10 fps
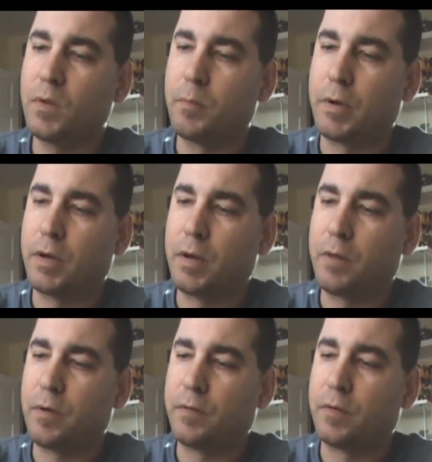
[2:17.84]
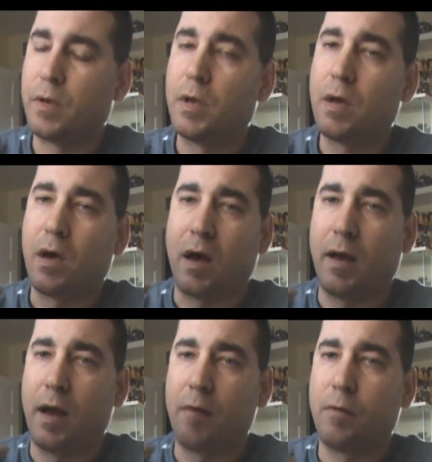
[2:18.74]
But anyways,
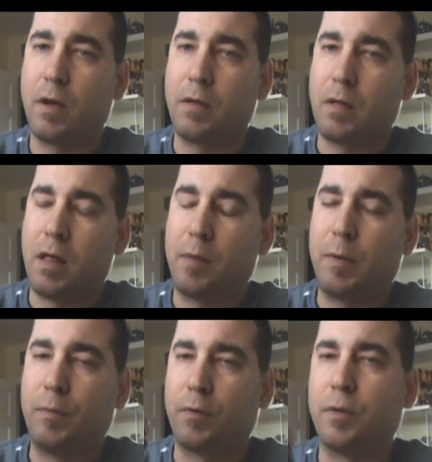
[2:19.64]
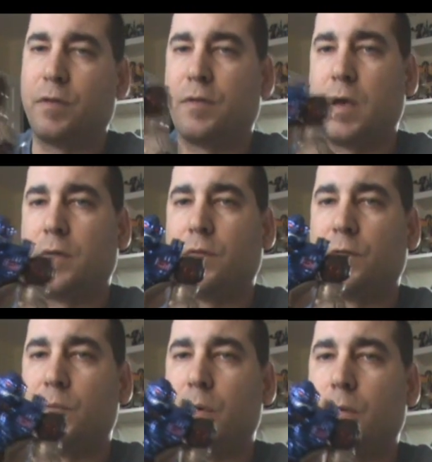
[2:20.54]
a lot of people criticize
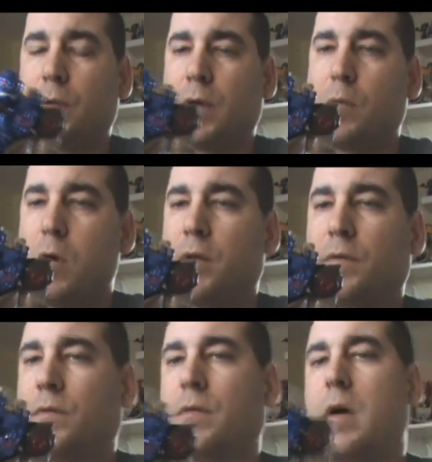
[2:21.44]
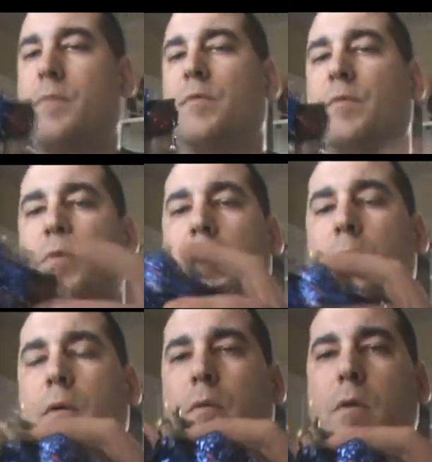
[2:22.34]
this mode, like why does Optimus
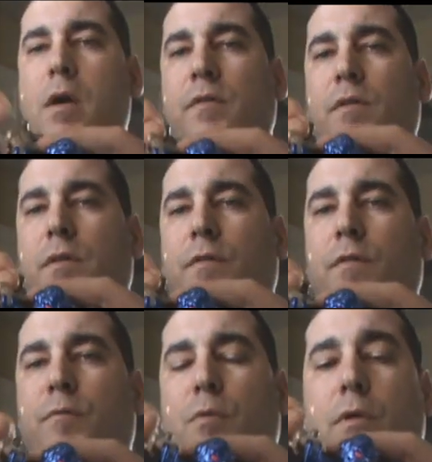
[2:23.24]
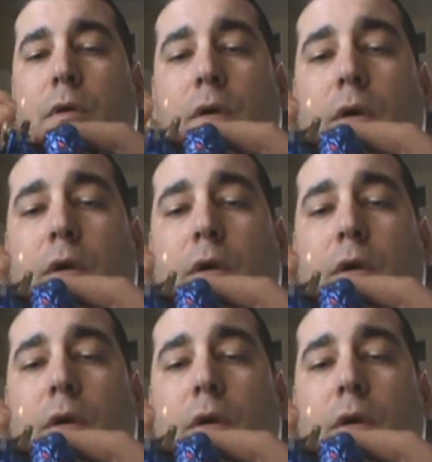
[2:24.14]
Prime, why is he on a surfboard?